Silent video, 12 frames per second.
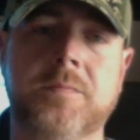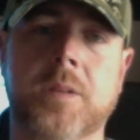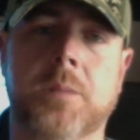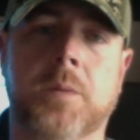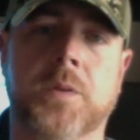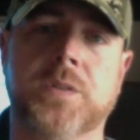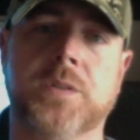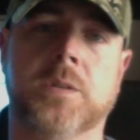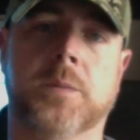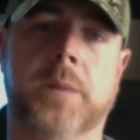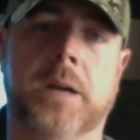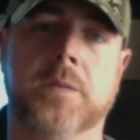mostly
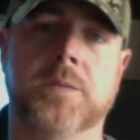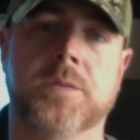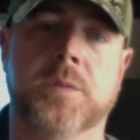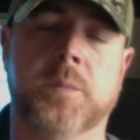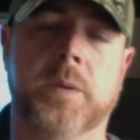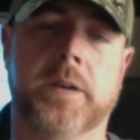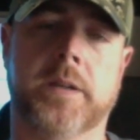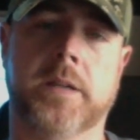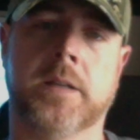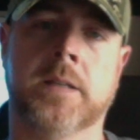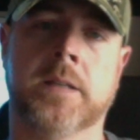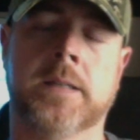due to my own
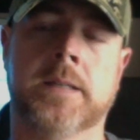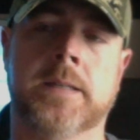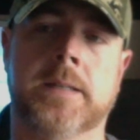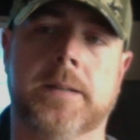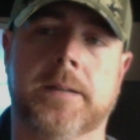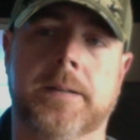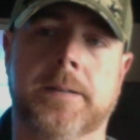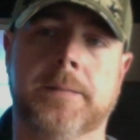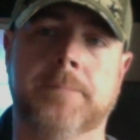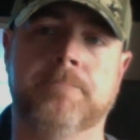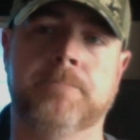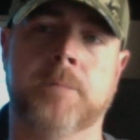stupidity.
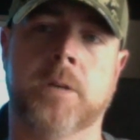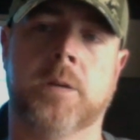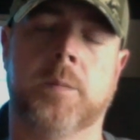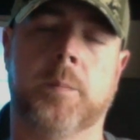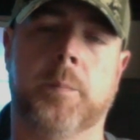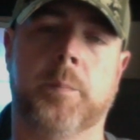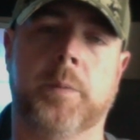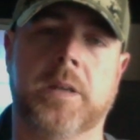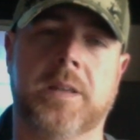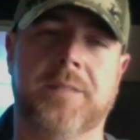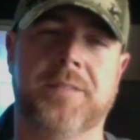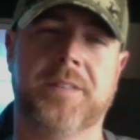Um,
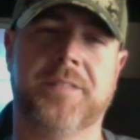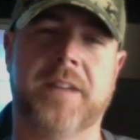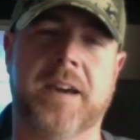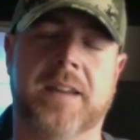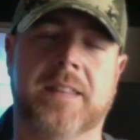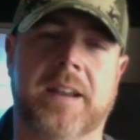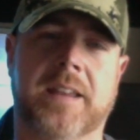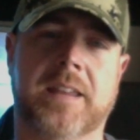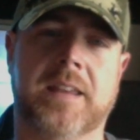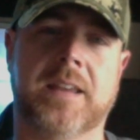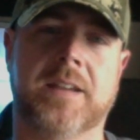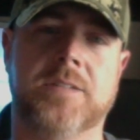but given the fact that I
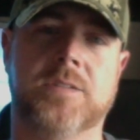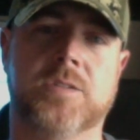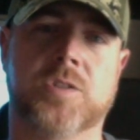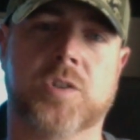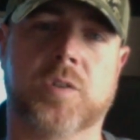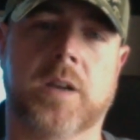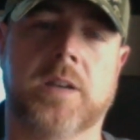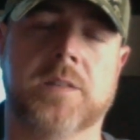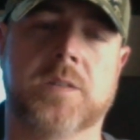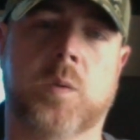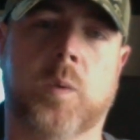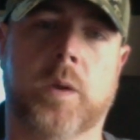can't trade
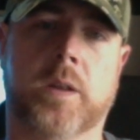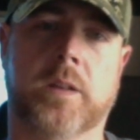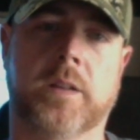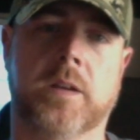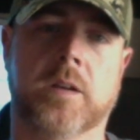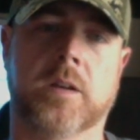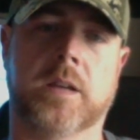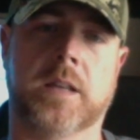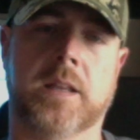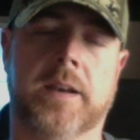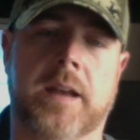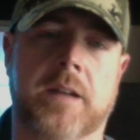as quickly or
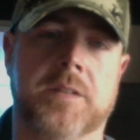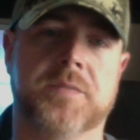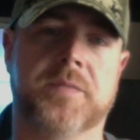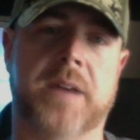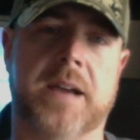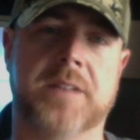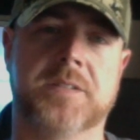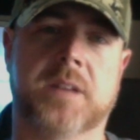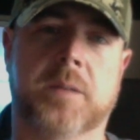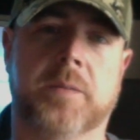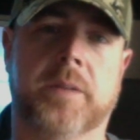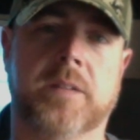get in and out as fast as
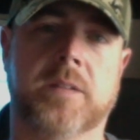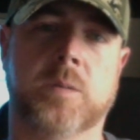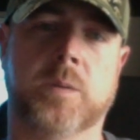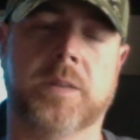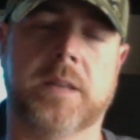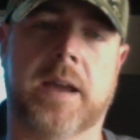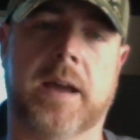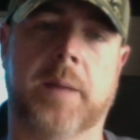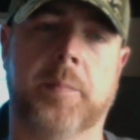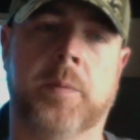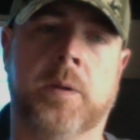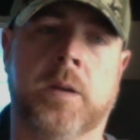I would like to with the
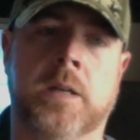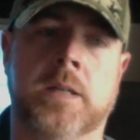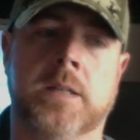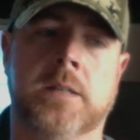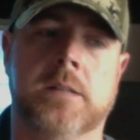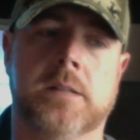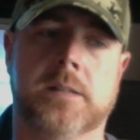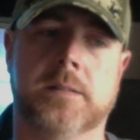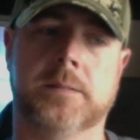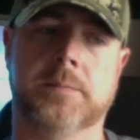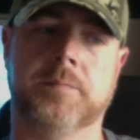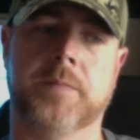app,
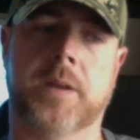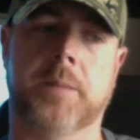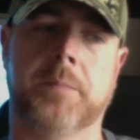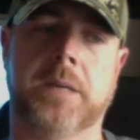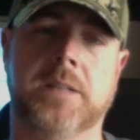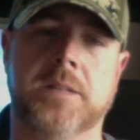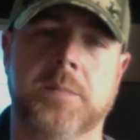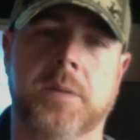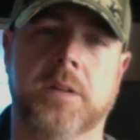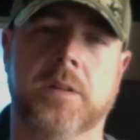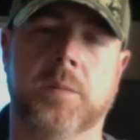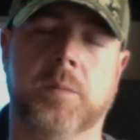I may need to be
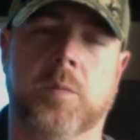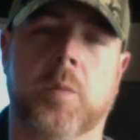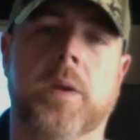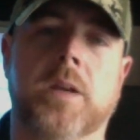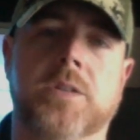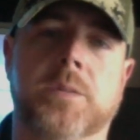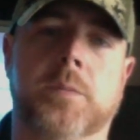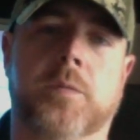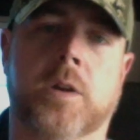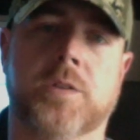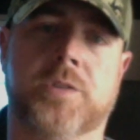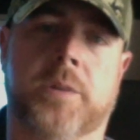a little bit more patient
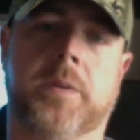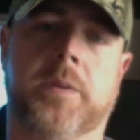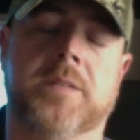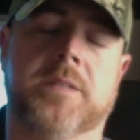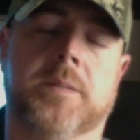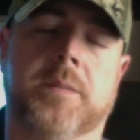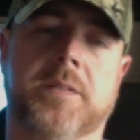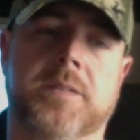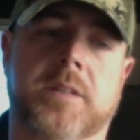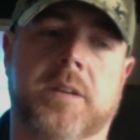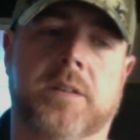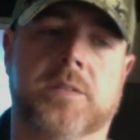before I jump into some of
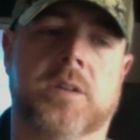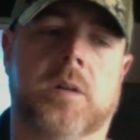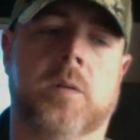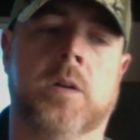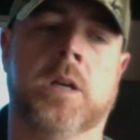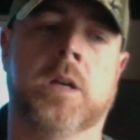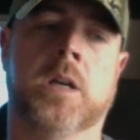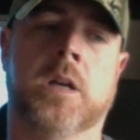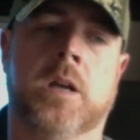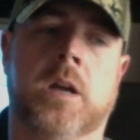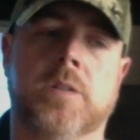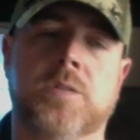these things. So
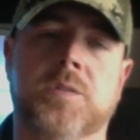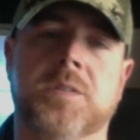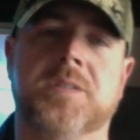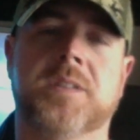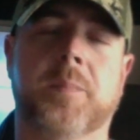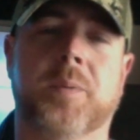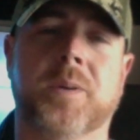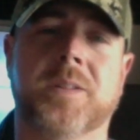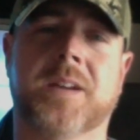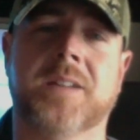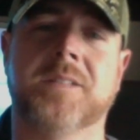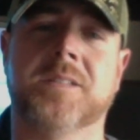I usually set
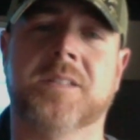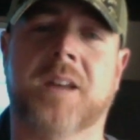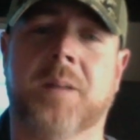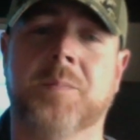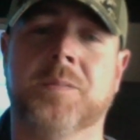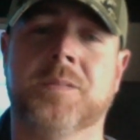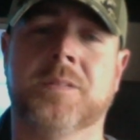pretty tight stops.